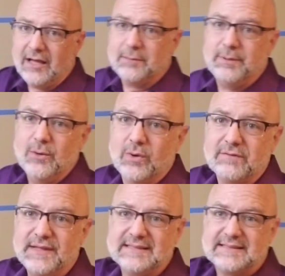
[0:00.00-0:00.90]
going to be one
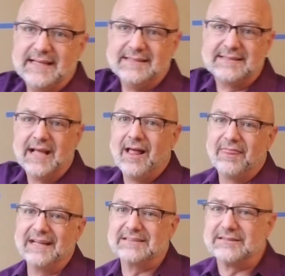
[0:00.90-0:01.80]
of these things
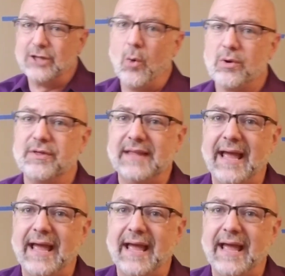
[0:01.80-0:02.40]
that's lower than the